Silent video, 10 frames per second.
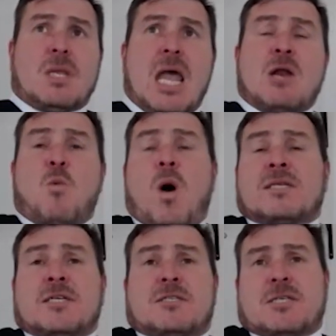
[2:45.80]
and
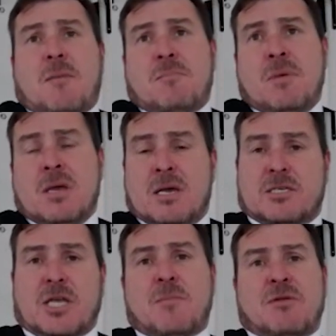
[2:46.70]
wanted some
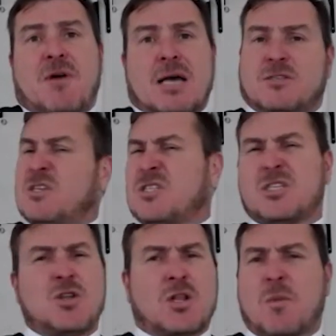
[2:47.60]
advice. So this
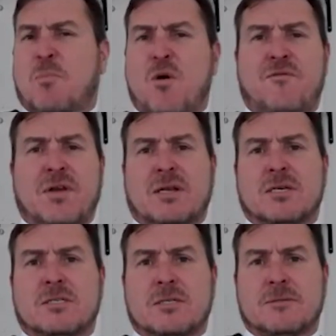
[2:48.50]
is not the perfect
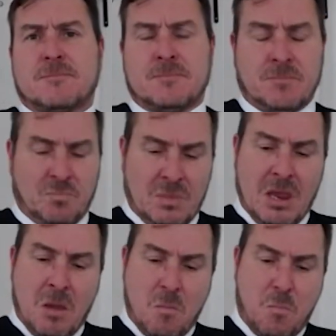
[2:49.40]
list,
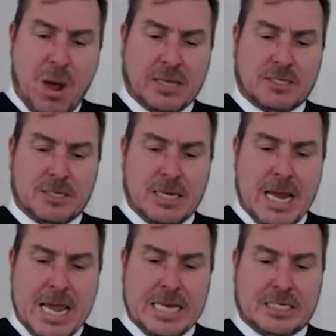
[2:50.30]
but
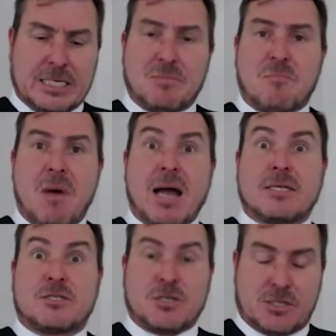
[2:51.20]
it might
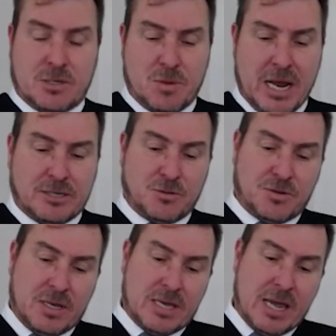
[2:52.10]
just stimulate your
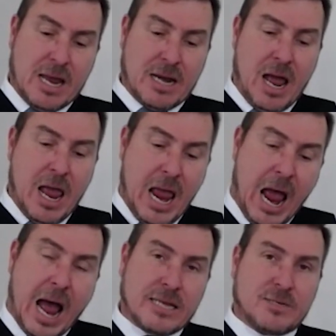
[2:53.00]
thinking, and
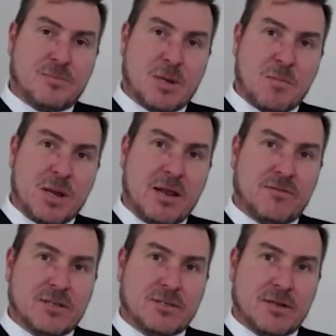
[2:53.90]
item number
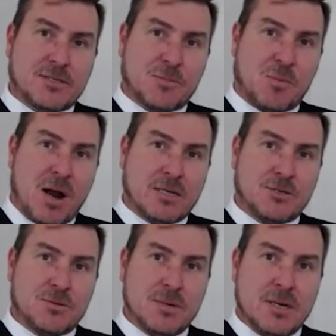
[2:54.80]
11 is going to surprise you.
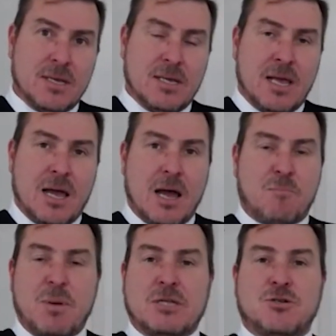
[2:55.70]
I
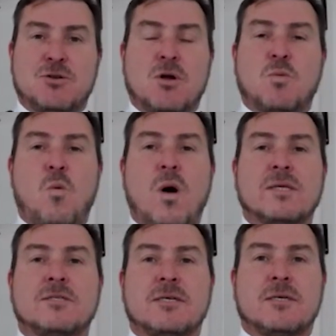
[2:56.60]
bet you not one
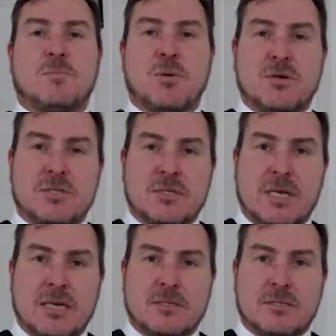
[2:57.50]
single person
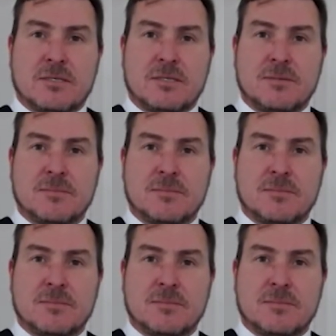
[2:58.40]
guesses it.